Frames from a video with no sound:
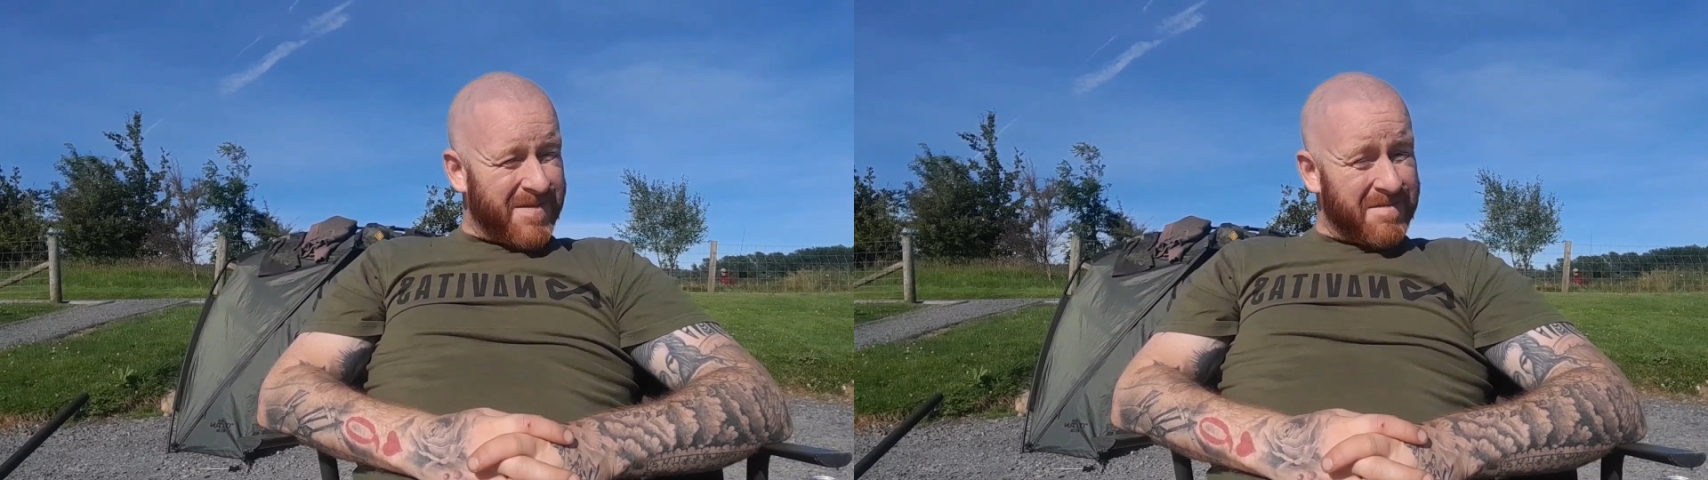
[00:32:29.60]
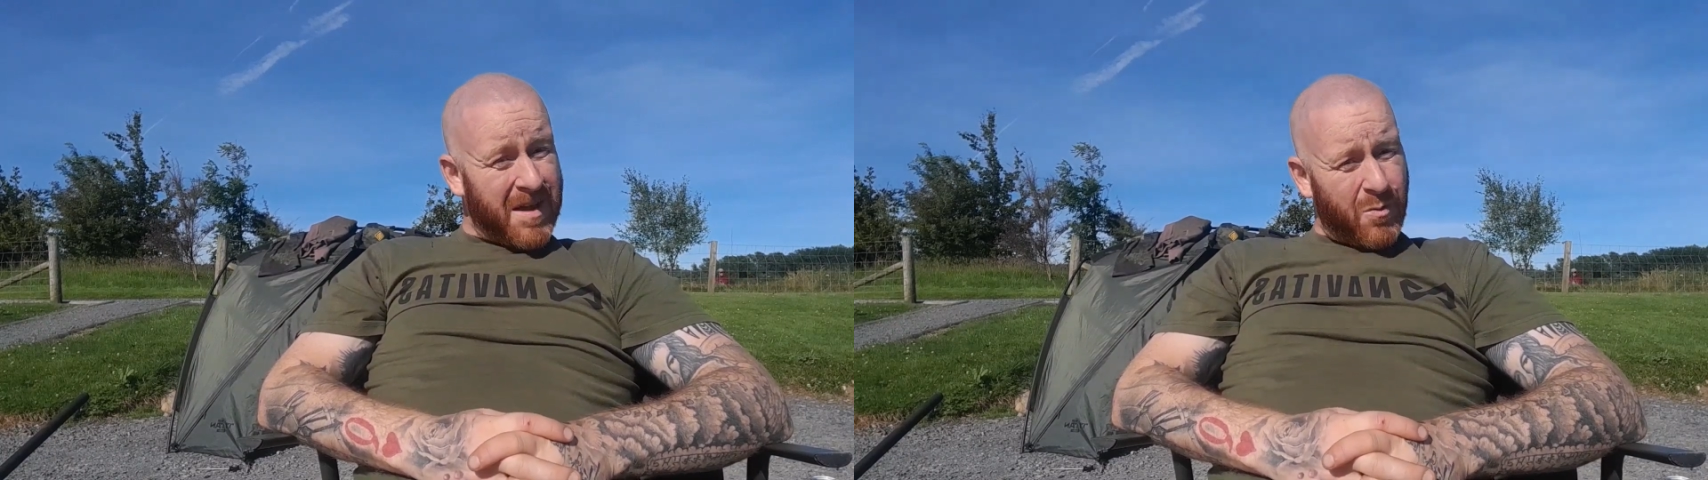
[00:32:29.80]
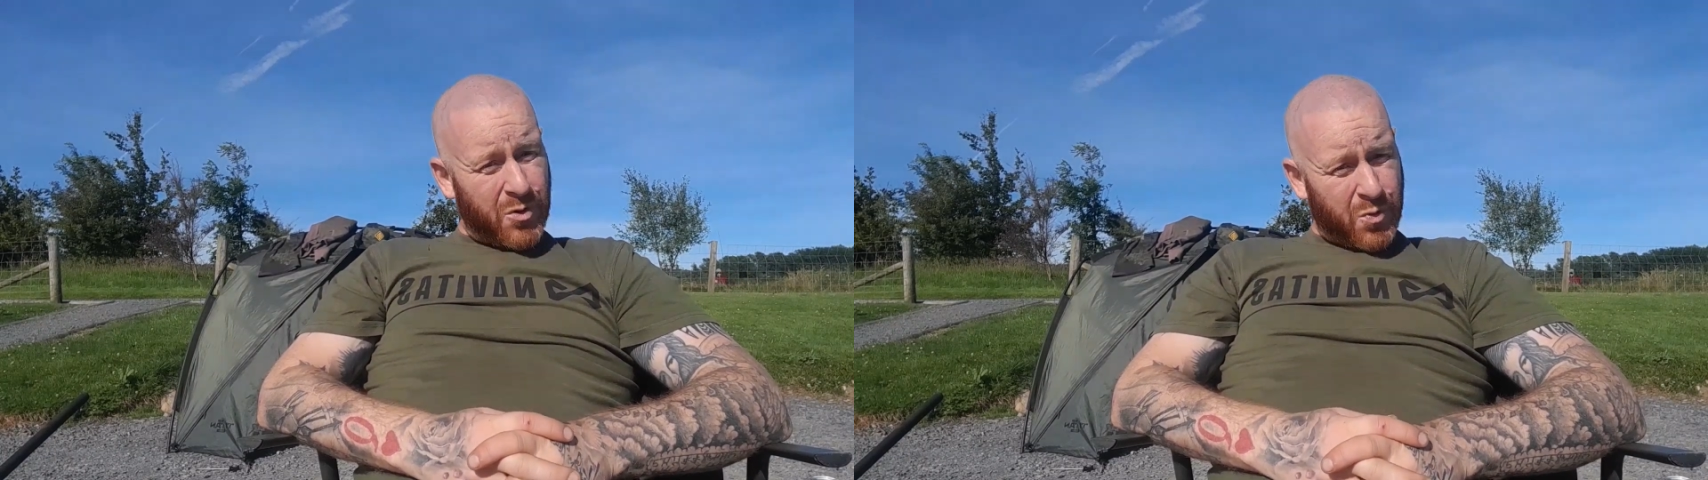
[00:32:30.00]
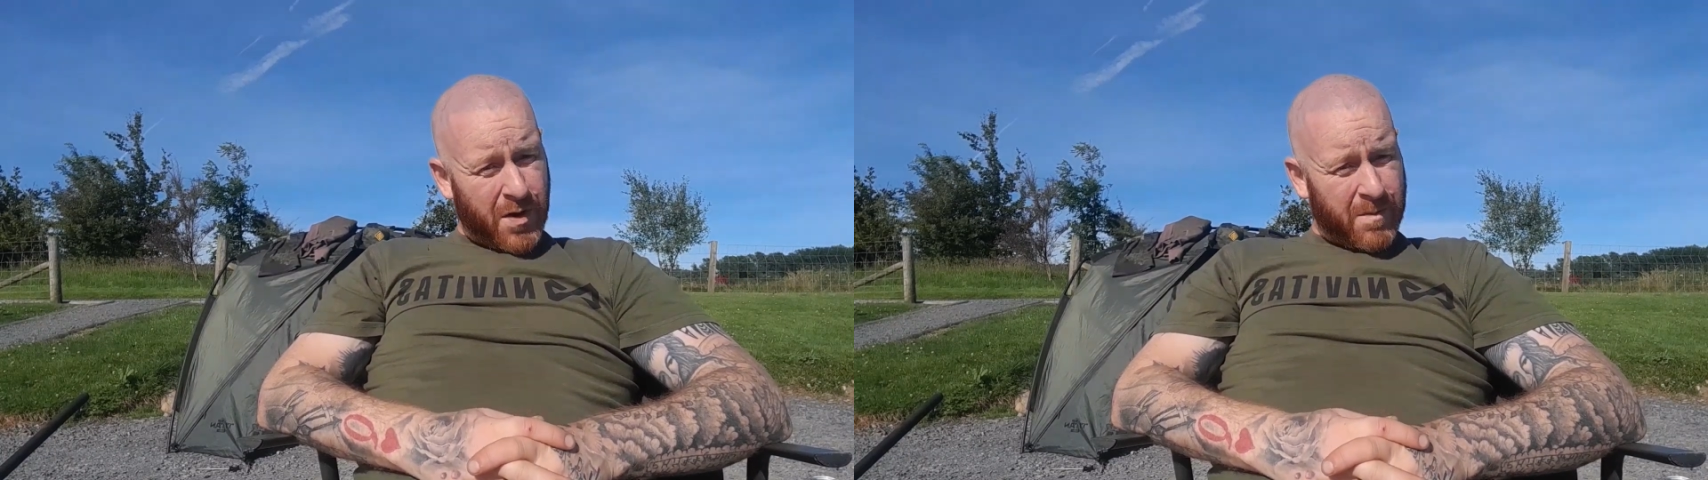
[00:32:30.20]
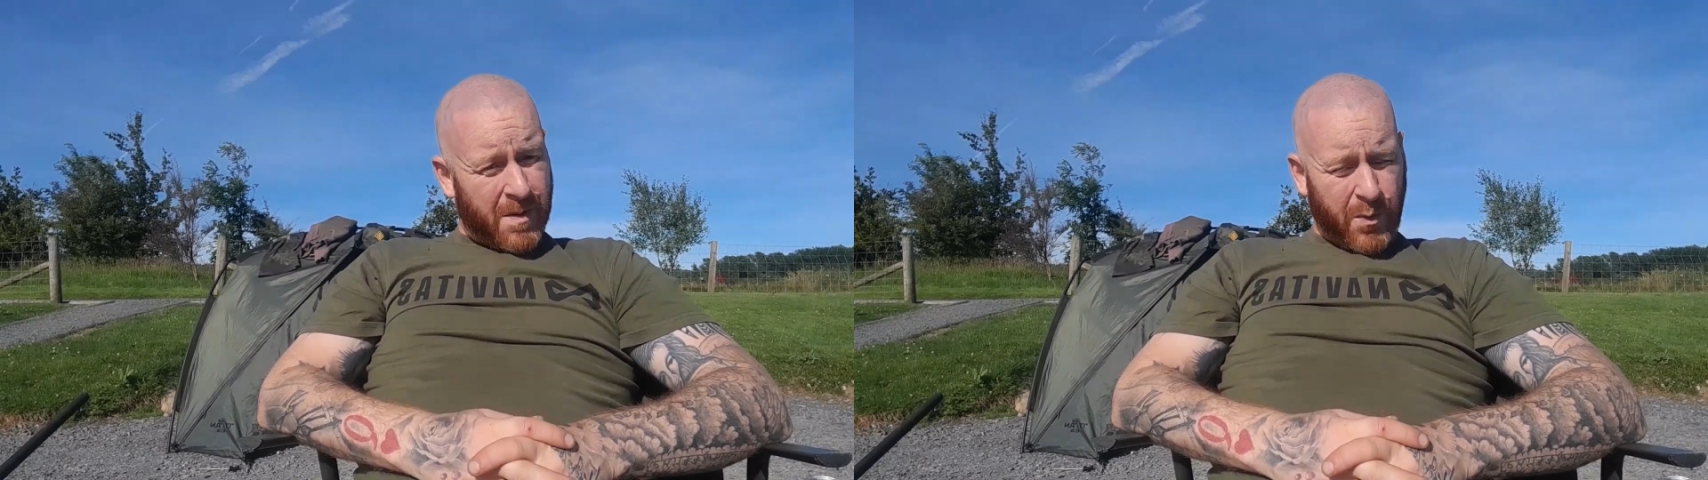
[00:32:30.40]
That was one
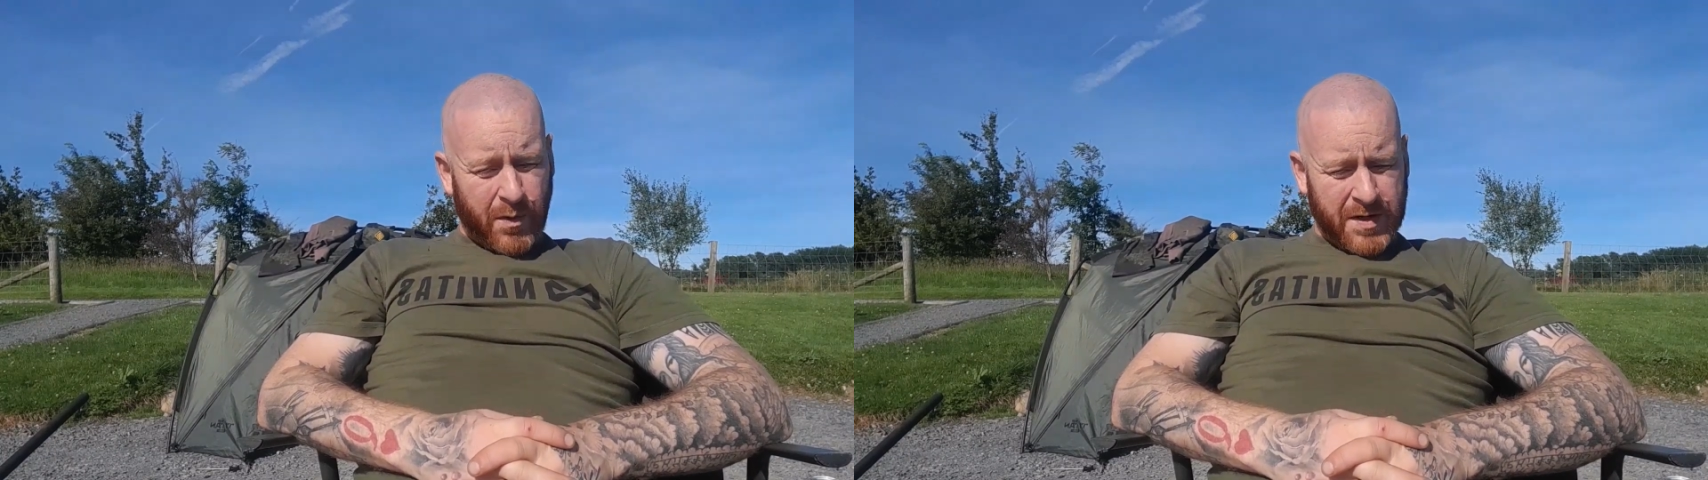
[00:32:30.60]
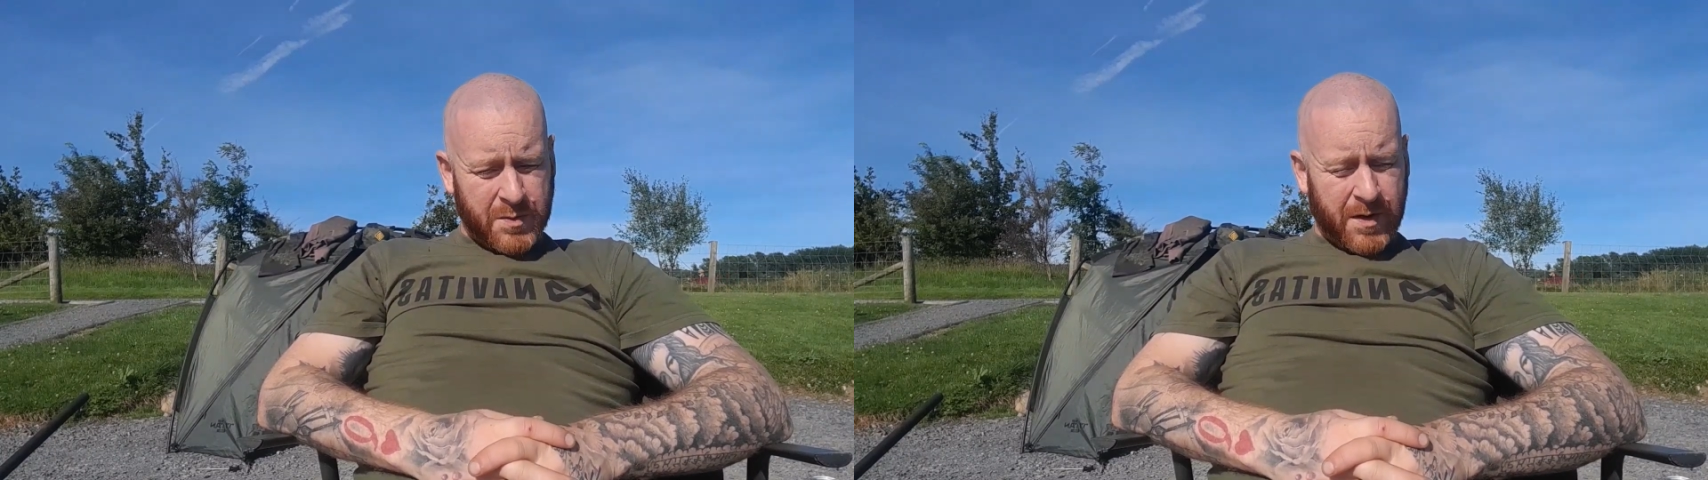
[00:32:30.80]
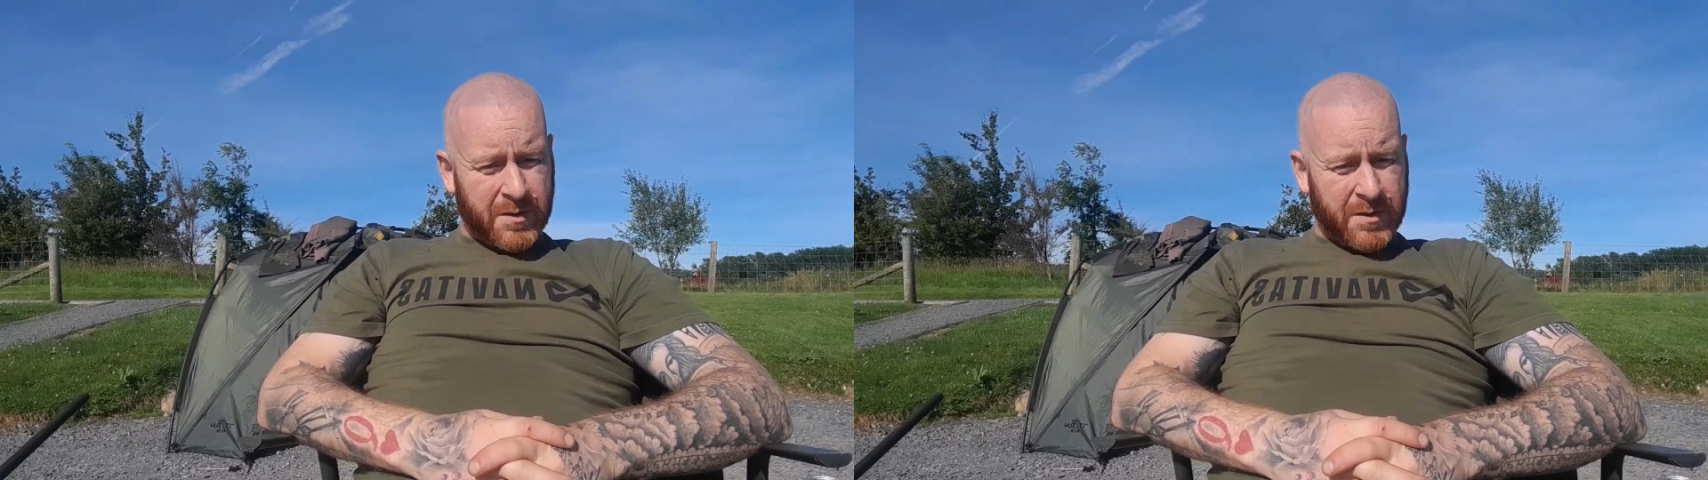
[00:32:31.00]
of my worries when I